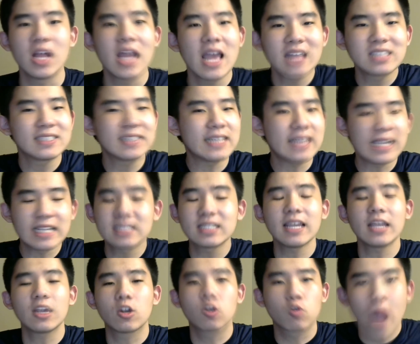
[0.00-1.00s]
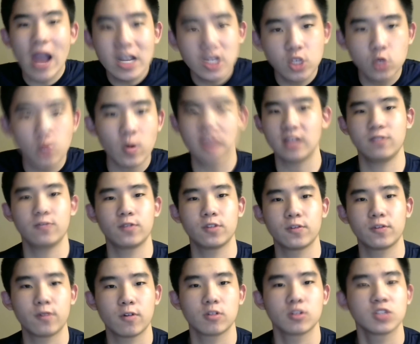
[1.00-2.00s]
It's like graduating for the
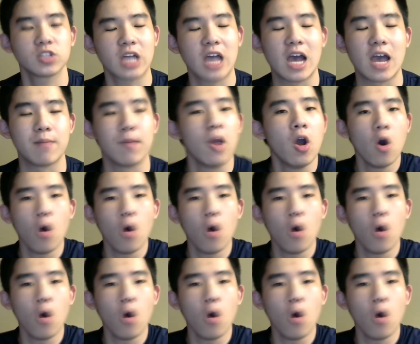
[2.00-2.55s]
first time,